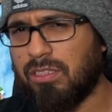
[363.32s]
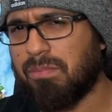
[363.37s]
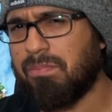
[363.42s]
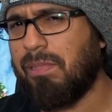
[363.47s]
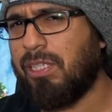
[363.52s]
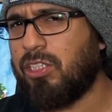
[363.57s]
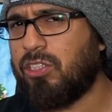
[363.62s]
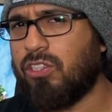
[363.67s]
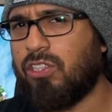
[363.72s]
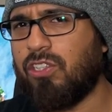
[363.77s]

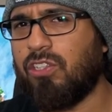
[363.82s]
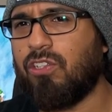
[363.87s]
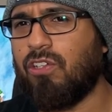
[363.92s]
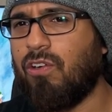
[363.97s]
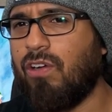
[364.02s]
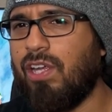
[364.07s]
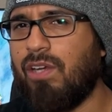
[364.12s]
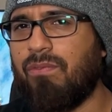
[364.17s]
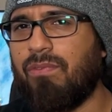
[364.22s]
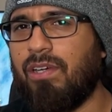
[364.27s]
make sure you go
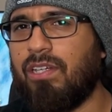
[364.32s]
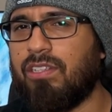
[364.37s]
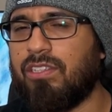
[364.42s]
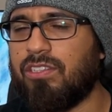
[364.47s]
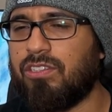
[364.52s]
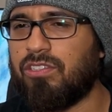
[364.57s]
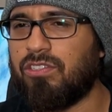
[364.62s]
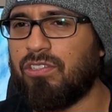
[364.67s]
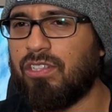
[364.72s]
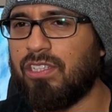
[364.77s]
ahead and follow the
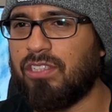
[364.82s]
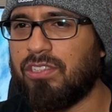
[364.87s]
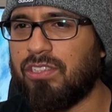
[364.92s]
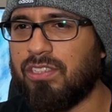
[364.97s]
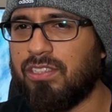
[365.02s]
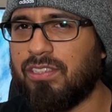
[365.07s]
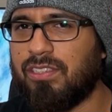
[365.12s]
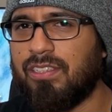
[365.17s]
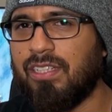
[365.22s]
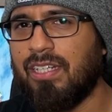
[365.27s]

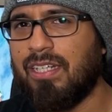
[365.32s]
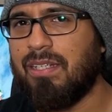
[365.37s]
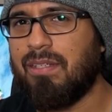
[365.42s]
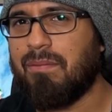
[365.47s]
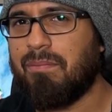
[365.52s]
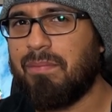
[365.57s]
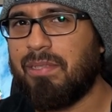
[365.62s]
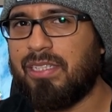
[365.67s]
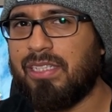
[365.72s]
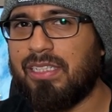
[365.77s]
instructions,
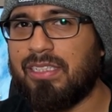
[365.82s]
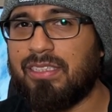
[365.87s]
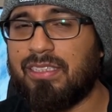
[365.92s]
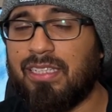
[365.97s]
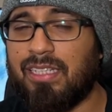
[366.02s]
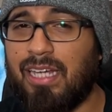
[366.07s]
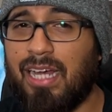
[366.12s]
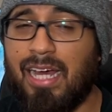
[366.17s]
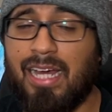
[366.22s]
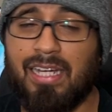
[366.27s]
because
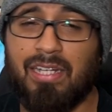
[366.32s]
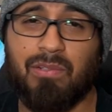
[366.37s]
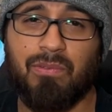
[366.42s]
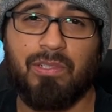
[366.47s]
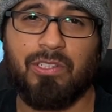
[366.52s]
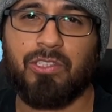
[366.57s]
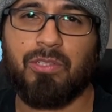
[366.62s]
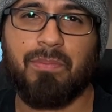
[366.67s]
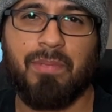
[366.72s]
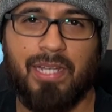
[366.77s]
I don't
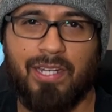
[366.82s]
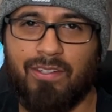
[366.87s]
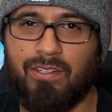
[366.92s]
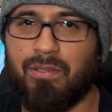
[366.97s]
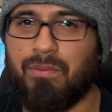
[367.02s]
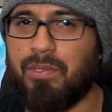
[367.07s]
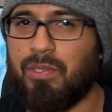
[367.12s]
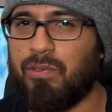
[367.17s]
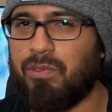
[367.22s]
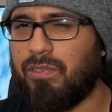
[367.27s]
want your battery to
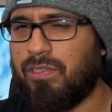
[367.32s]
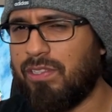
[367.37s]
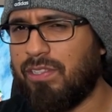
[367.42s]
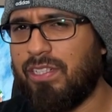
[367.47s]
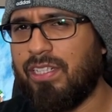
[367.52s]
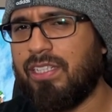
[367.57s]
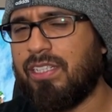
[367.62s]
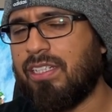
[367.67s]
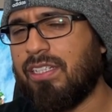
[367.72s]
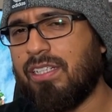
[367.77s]
be ruined or
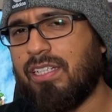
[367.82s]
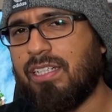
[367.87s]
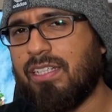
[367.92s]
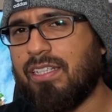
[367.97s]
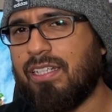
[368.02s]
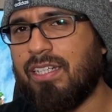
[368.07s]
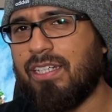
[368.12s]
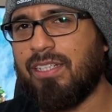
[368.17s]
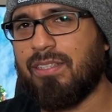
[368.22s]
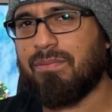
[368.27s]
anything like
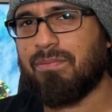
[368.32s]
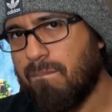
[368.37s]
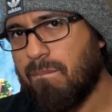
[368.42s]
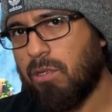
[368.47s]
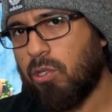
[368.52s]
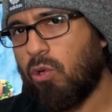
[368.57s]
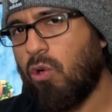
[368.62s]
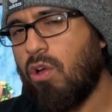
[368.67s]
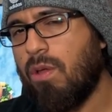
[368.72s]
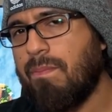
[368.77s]
that.
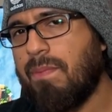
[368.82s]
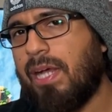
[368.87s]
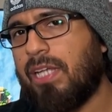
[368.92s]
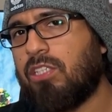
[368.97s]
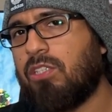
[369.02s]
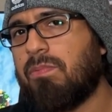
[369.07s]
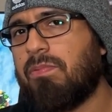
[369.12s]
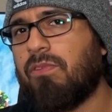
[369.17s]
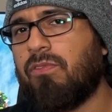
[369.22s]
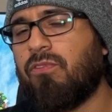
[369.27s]
But going back
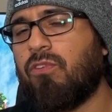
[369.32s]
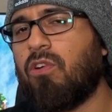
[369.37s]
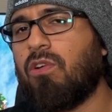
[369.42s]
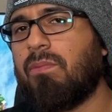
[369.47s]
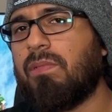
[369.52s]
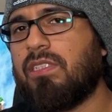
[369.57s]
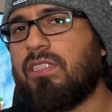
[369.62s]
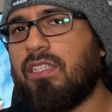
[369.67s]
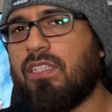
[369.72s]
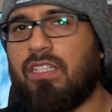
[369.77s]
to
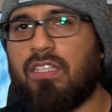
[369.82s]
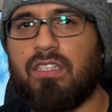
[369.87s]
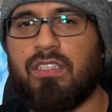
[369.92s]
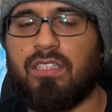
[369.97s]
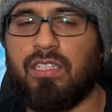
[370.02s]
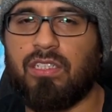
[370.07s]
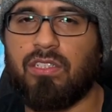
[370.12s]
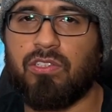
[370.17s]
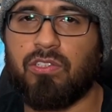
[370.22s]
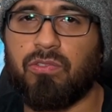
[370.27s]
performance on the
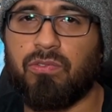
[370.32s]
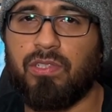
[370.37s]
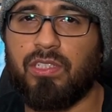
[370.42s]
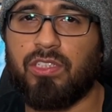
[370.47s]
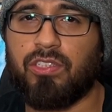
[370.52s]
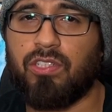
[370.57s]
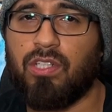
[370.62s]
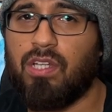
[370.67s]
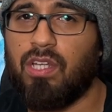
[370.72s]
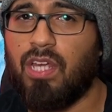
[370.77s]
Nintendo
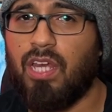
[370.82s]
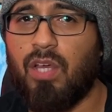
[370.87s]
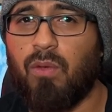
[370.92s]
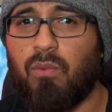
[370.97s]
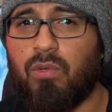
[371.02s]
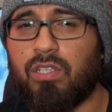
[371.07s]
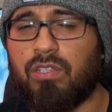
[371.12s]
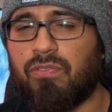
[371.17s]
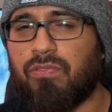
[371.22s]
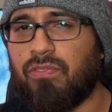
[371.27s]
Switch, it
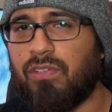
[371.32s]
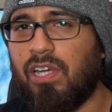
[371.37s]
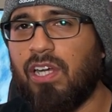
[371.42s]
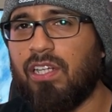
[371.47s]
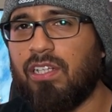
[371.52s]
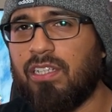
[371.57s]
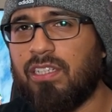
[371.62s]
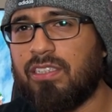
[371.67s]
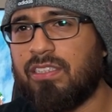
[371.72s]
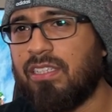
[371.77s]
worked
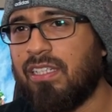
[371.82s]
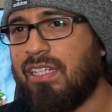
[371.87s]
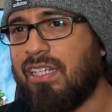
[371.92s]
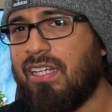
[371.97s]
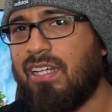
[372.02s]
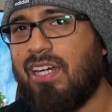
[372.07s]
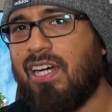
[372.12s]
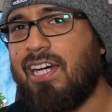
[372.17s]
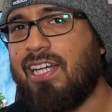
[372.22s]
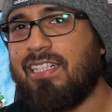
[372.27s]
flawless.
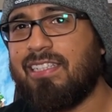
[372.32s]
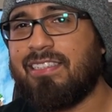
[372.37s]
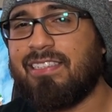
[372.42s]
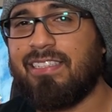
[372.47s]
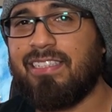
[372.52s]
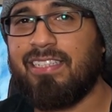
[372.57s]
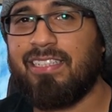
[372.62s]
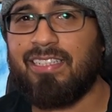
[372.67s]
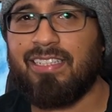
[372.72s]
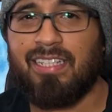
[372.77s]

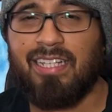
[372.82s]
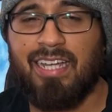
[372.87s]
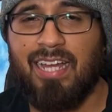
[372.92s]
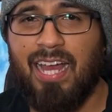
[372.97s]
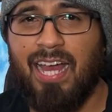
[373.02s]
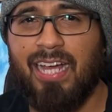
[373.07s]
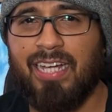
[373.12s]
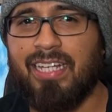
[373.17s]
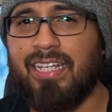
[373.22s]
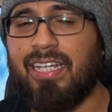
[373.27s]
Honestly,
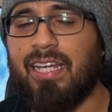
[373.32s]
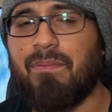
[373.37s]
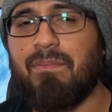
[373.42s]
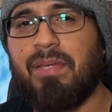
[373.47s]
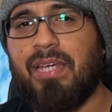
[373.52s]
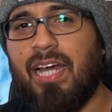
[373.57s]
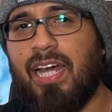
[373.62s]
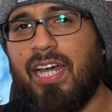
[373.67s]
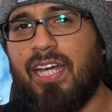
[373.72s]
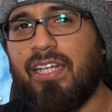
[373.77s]
I can get
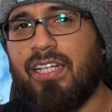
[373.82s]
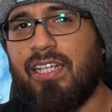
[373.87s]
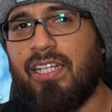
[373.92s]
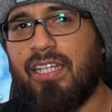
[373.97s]
behind it.